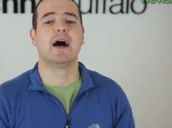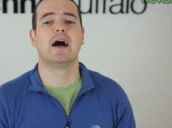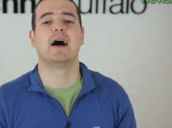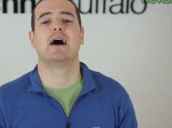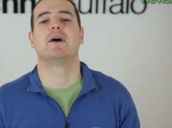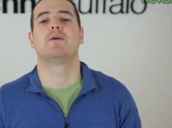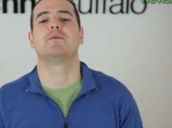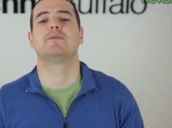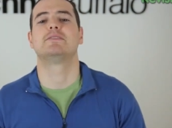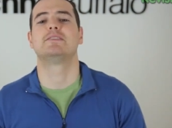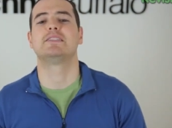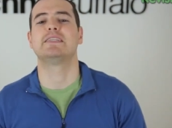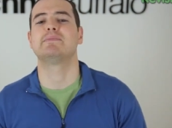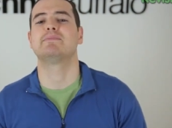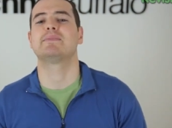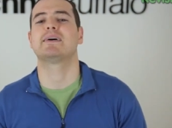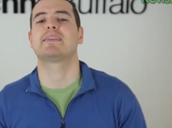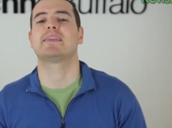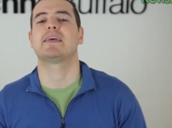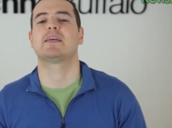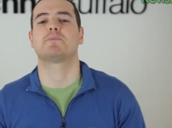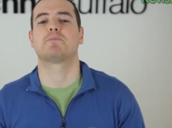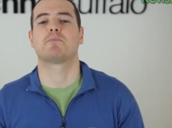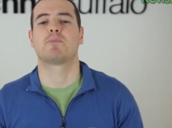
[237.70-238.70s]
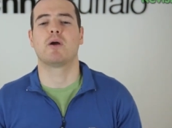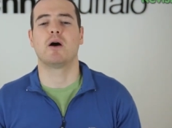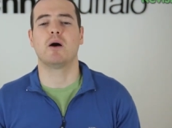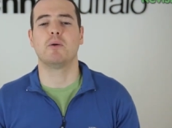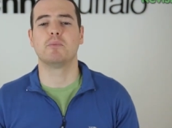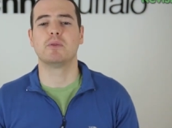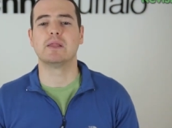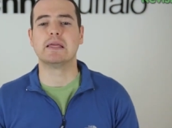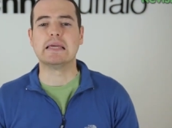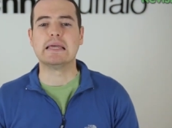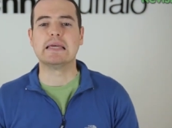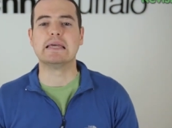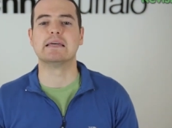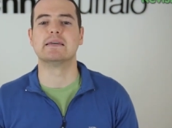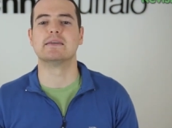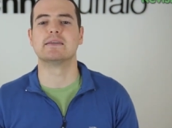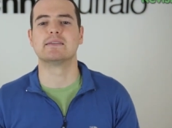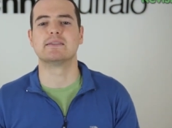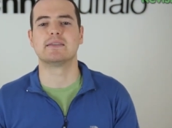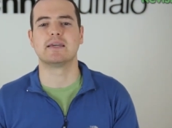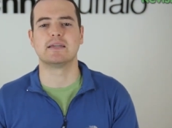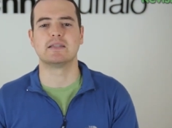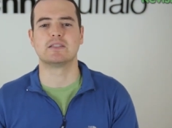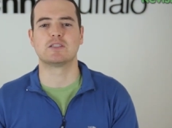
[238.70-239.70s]
Uh, it would seem like that probably
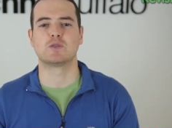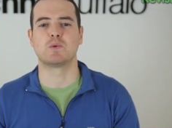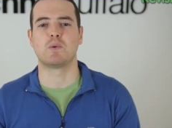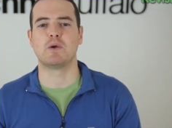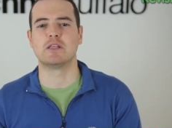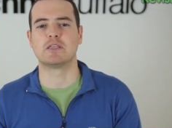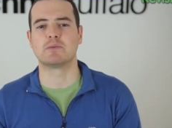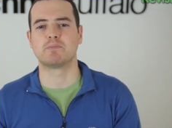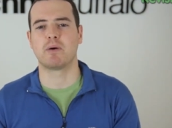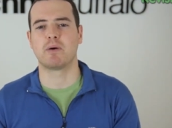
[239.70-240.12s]
is a sweet